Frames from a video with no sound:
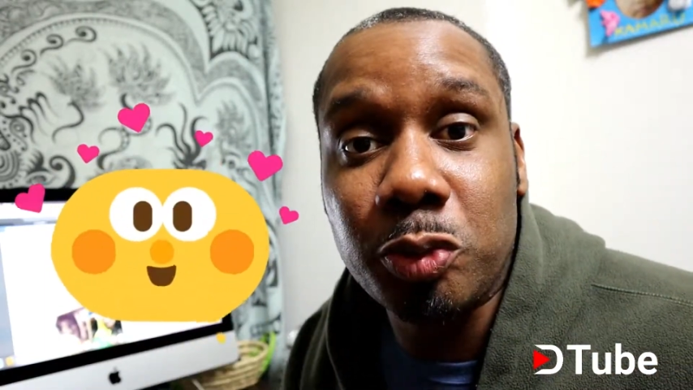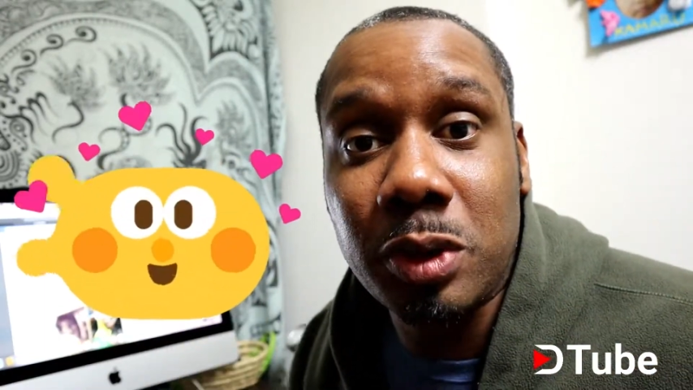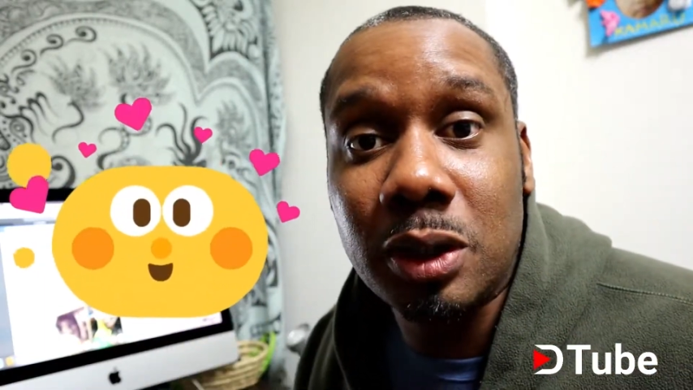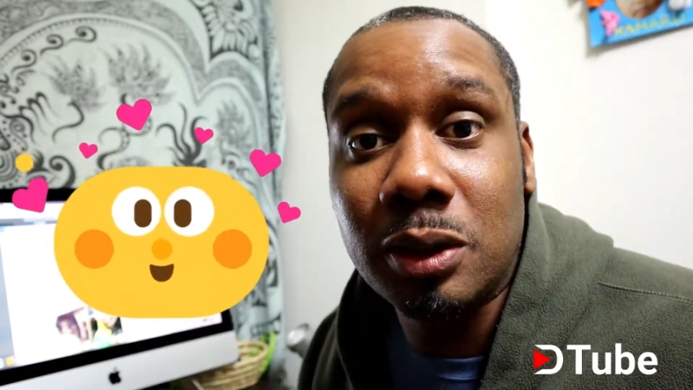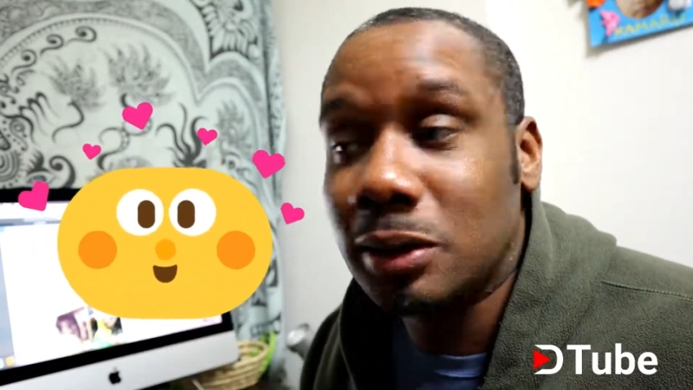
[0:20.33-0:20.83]

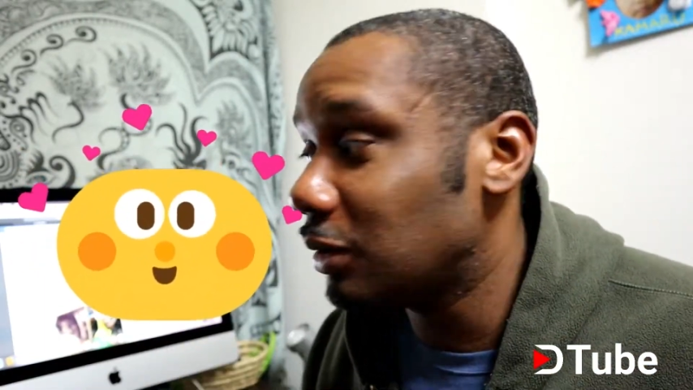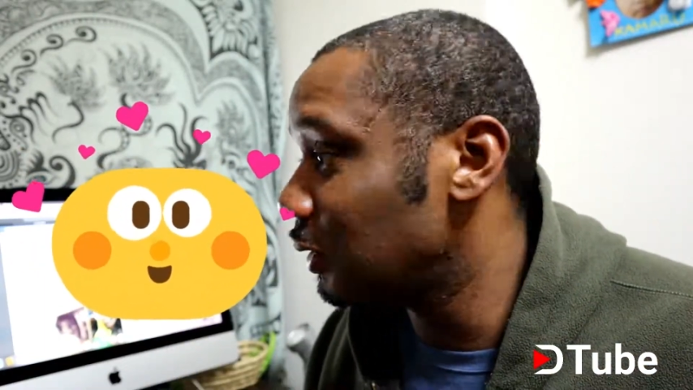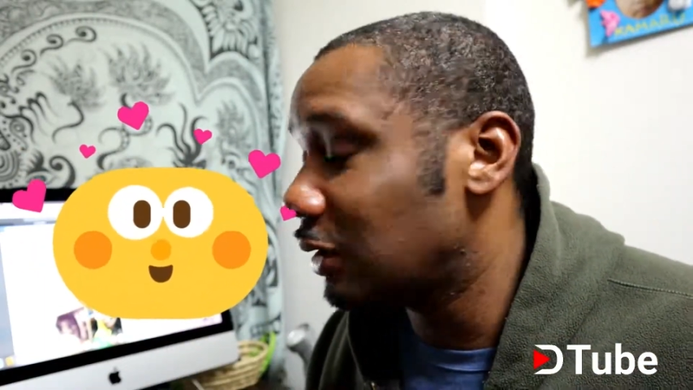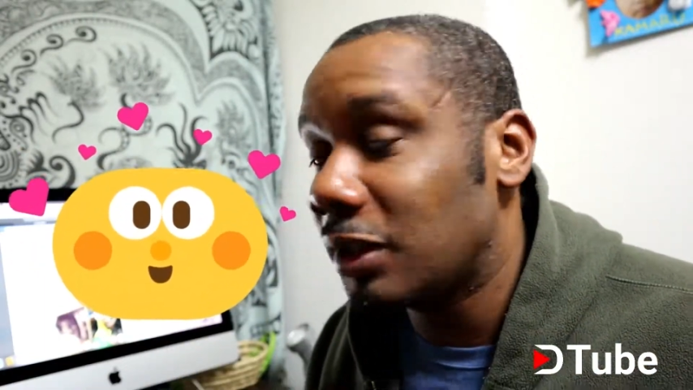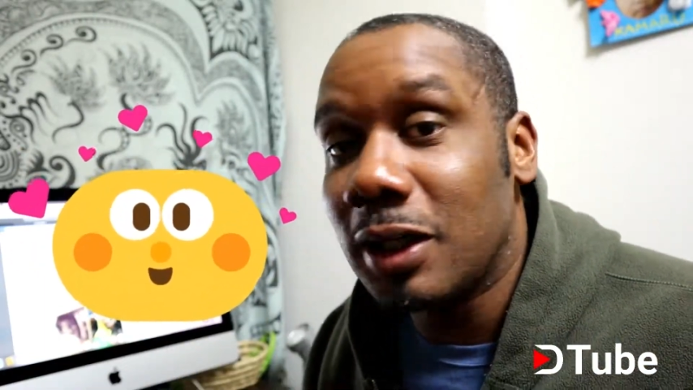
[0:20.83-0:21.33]
man.
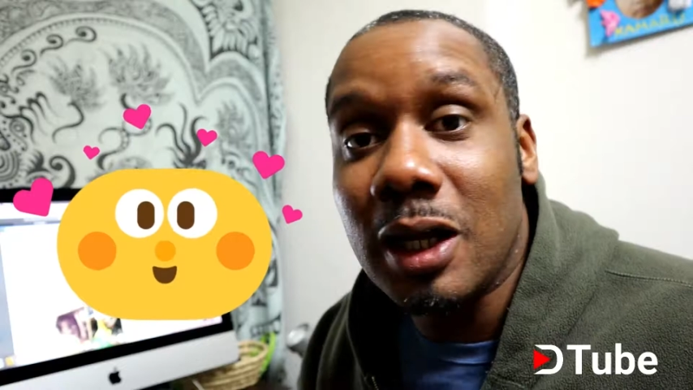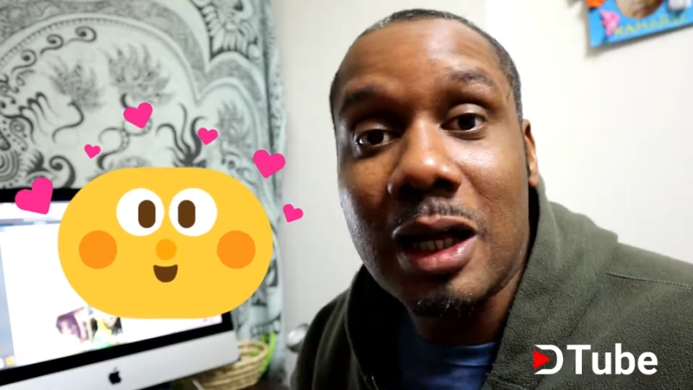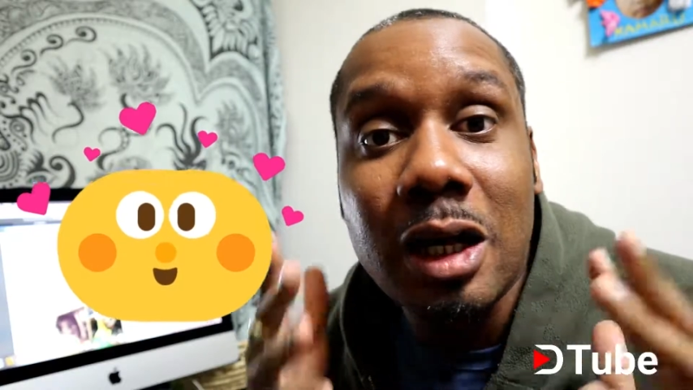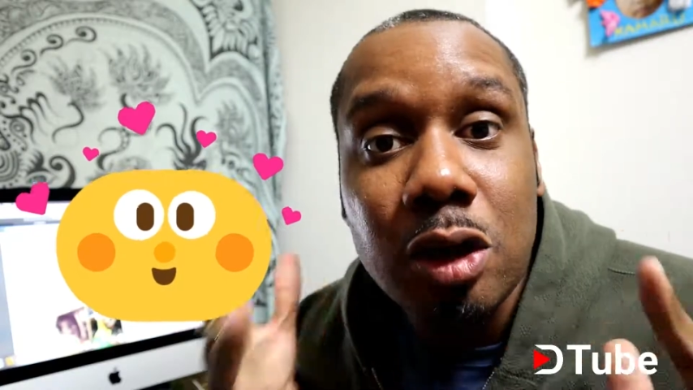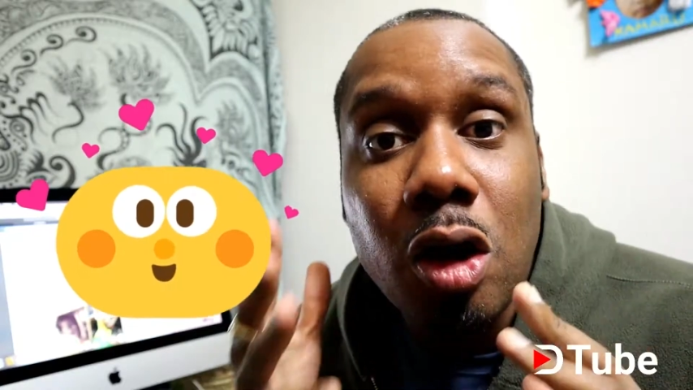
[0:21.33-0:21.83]
I
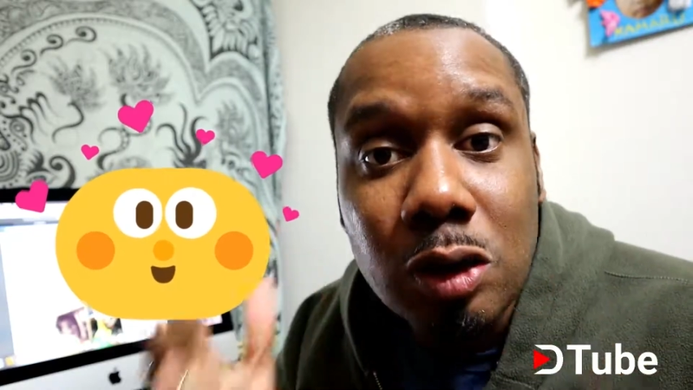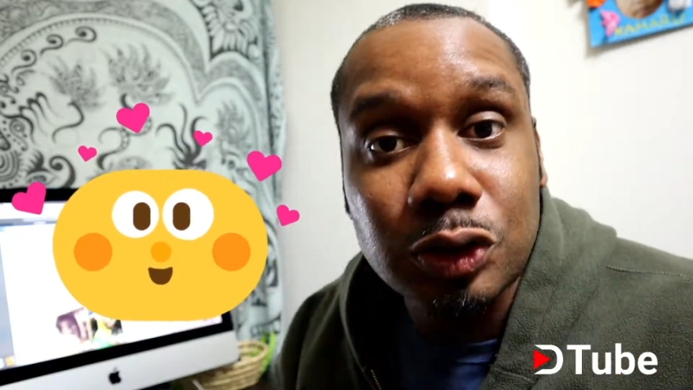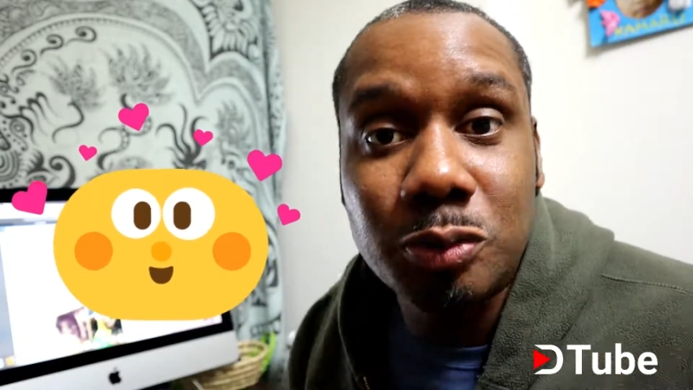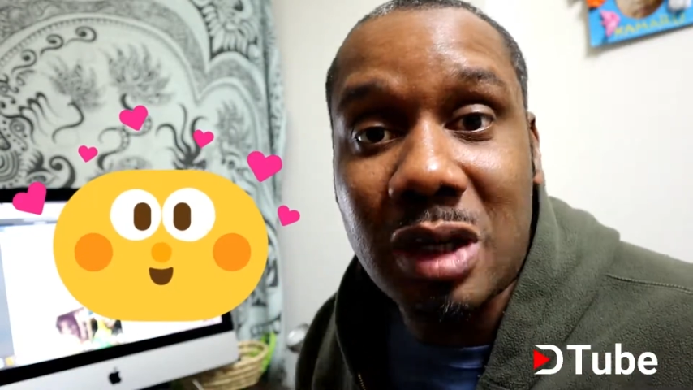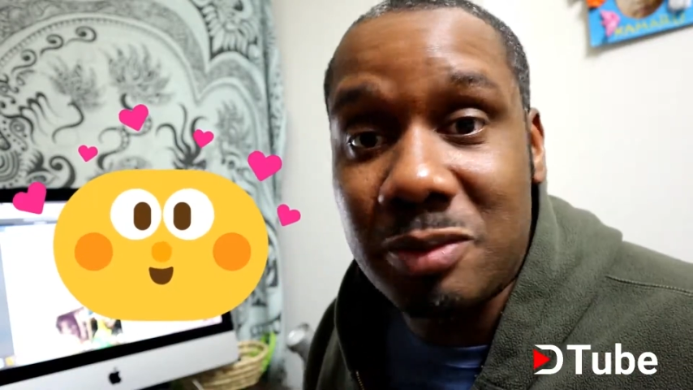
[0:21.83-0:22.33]
gotta call
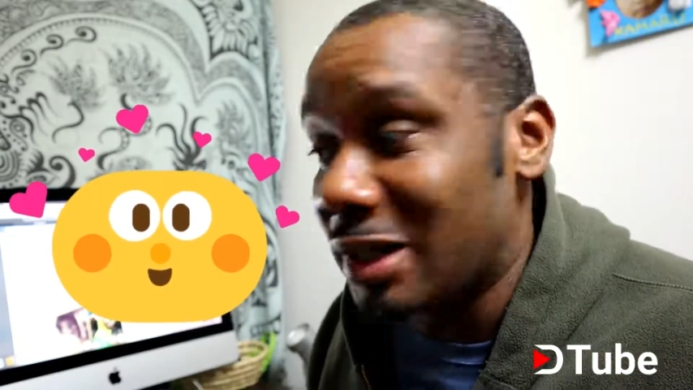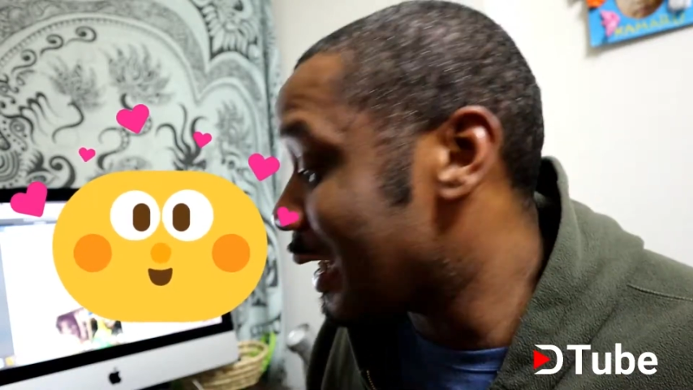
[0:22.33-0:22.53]
somebody, man.